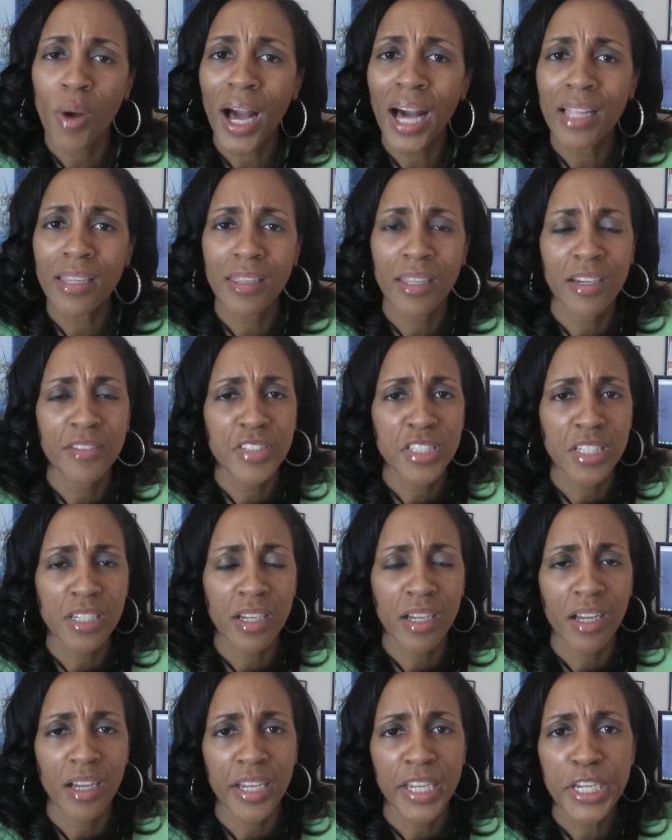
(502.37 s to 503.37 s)
I love
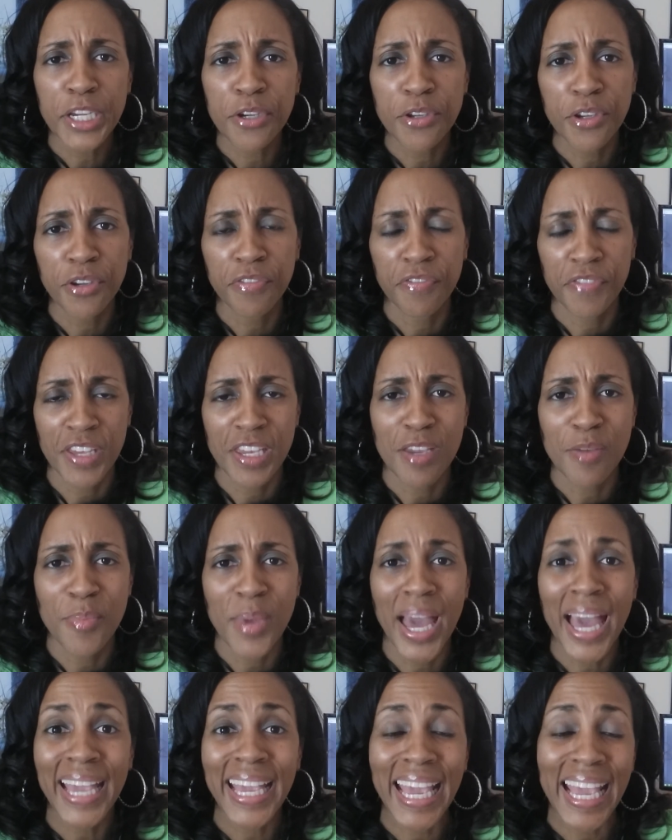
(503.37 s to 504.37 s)
to hear your
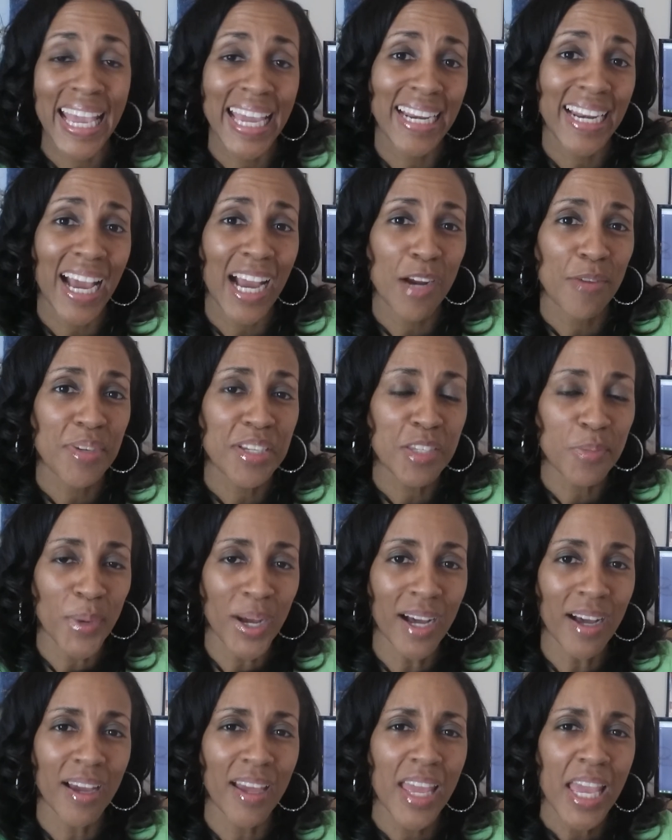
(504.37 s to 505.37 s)
feedback, and I
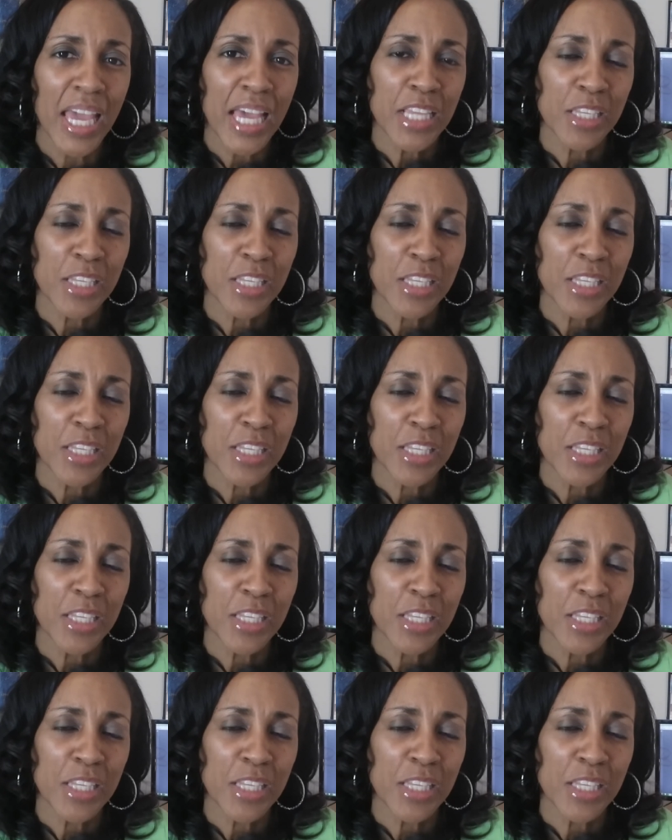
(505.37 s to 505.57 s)
respond.